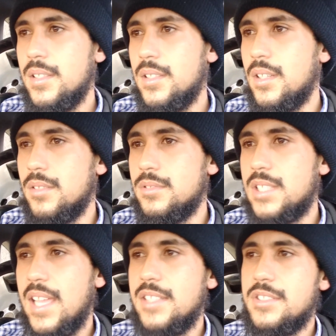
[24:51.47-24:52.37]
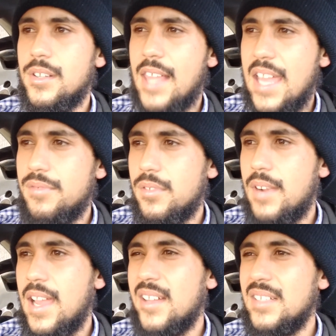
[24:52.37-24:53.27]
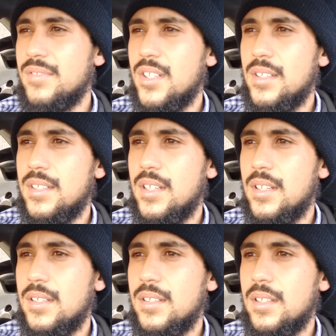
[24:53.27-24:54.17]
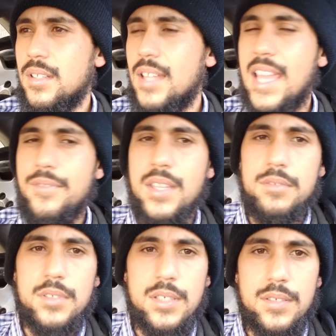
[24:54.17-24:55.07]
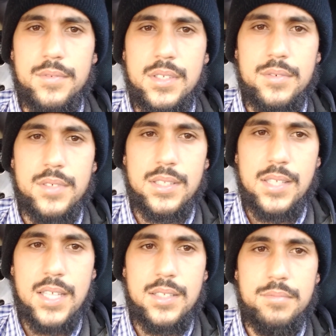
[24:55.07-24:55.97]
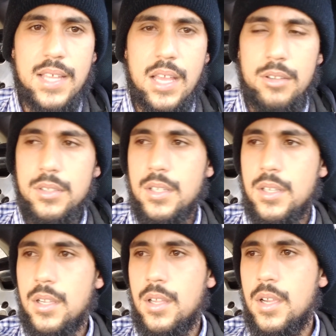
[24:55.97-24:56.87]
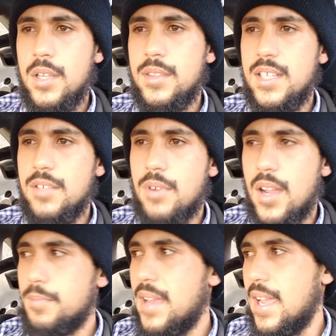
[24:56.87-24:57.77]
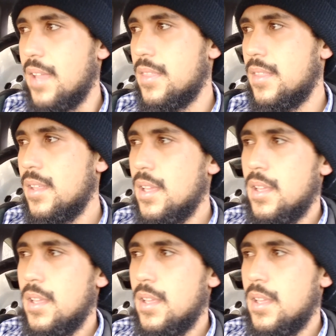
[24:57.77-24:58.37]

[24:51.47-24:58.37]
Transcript: you know, change their life around if their, their the life they were li- living led them down the wrong path.